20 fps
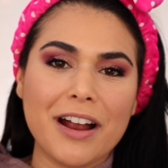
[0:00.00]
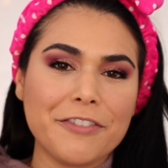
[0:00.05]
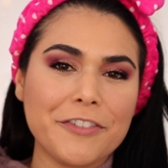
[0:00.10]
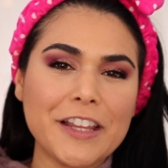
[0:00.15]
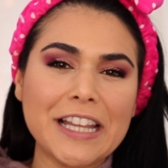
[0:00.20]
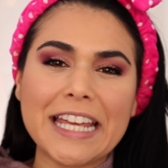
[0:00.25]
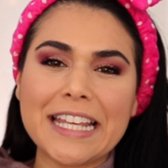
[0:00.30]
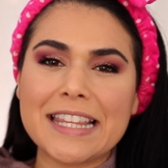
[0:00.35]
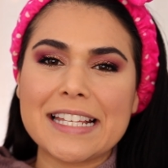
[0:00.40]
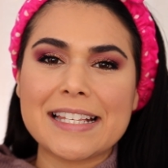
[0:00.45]
I
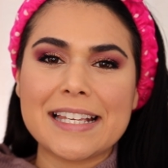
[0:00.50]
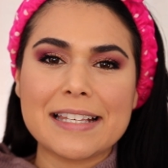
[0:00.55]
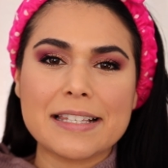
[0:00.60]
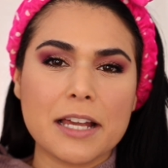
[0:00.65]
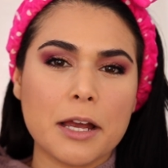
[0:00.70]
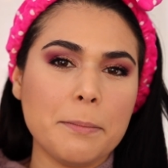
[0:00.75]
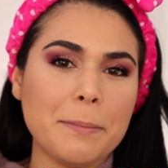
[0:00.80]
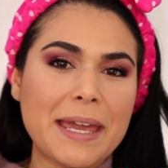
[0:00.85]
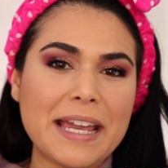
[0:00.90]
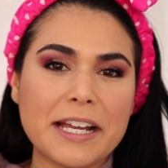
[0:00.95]
feel like this
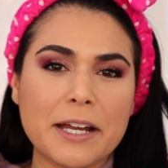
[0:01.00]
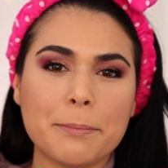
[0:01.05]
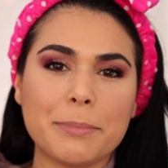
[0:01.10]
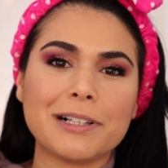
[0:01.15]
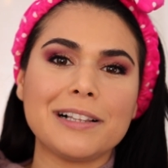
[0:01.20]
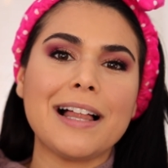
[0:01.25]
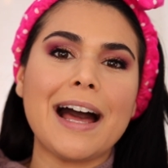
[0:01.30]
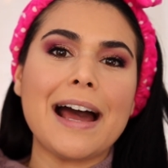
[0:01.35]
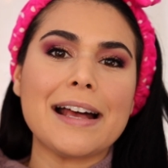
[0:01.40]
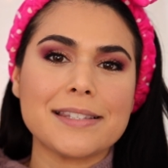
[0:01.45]
is a makeup
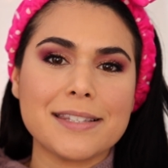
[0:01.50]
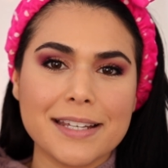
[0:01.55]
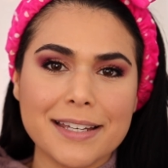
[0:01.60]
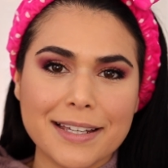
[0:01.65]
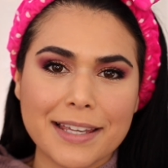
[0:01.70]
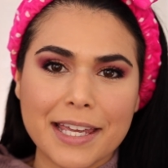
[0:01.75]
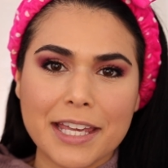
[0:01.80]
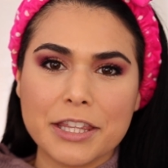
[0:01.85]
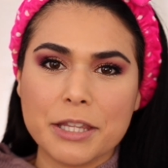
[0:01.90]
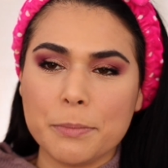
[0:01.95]

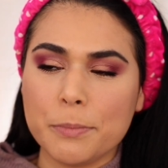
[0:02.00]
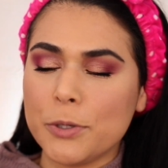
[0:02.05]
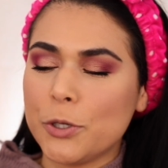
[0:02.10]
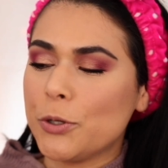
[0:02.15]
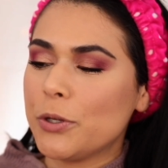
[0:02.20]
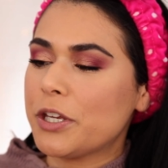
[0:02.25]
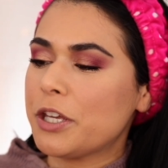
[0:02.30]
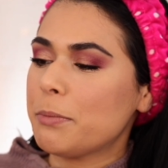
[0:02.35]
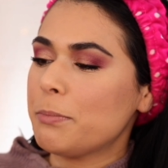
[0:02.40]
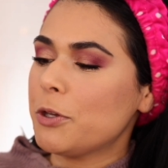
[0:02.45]
classic in the
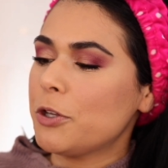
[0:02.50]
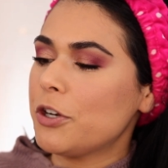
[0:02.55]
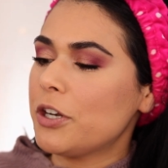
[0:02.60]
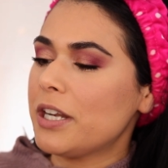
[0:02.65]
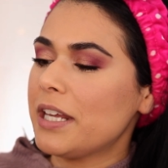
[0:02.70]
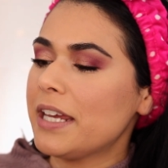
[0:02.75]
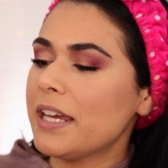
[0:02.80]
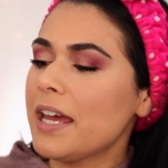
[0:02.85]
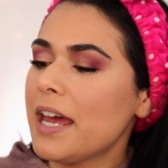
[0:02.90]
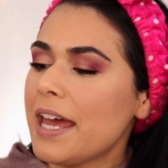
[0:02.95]
beauty
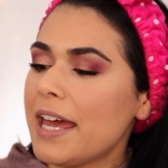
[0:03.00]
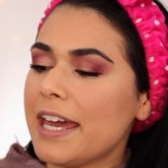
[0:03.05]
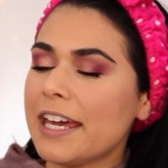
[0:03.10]
community.